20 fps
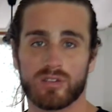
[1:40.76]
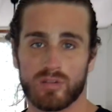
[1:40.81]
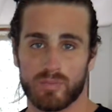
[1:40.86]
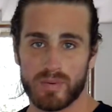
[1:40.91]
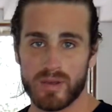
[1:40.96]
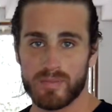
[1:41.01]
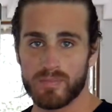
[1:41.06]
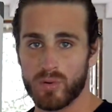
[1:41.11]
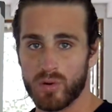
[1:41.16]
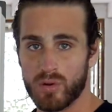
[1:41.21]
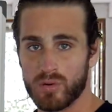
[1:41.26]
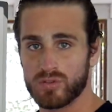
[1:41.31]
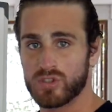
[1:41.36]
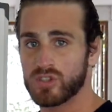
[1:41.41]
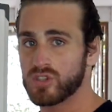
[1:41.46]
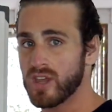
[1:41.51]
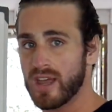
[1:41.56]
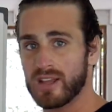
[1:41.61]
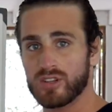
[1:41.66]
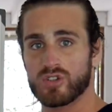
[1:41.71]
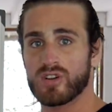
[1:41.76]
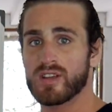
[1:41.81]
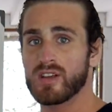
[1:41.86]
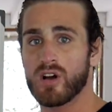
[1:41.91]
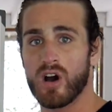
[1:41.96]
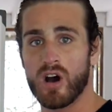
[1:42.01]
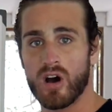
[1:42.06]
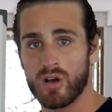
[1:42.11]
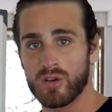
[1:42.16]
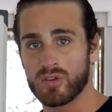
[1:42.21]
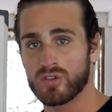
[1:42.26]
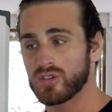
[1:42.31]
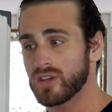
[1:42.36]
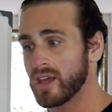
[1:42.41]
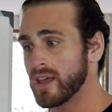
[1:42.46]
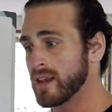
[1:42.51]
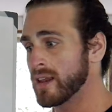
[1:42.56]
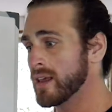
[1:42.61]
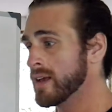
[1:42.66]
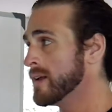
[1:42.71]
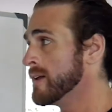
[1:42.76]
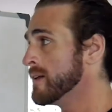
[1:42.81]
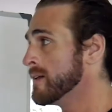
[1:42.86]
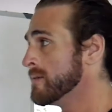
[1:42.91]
to people, scheduling calls, and